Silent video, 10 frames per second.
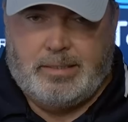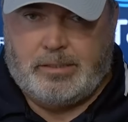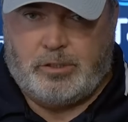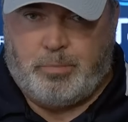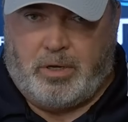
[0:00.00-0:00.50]

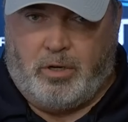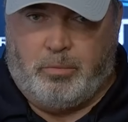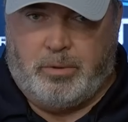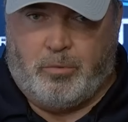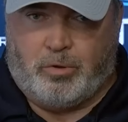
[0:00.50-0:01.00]
Just spent a little
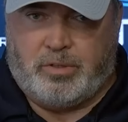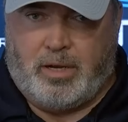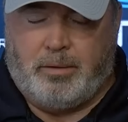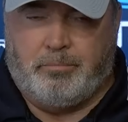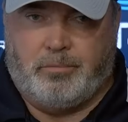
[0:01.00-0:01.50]
bit more
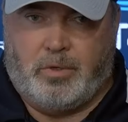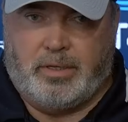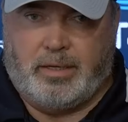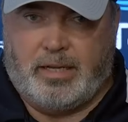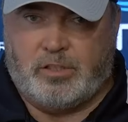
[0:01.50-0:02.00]
time on
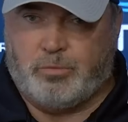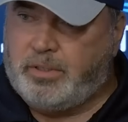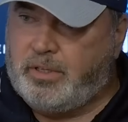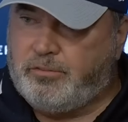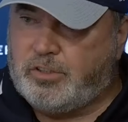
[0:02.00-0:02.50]
it last
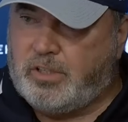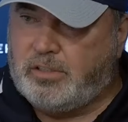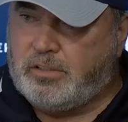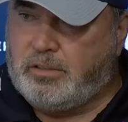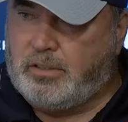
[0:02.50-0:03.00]
week to
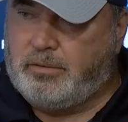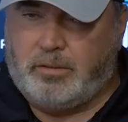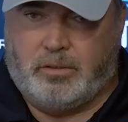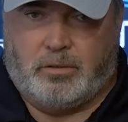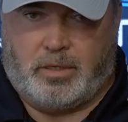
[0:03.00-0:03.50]
emphasize it, and then,
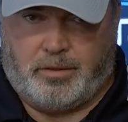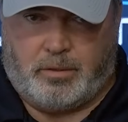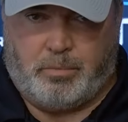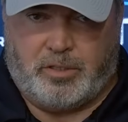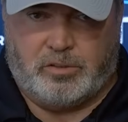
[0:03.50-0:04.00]
you know, I thought
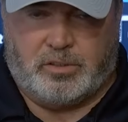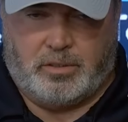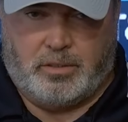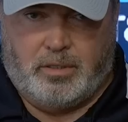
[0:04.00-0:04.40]
the players did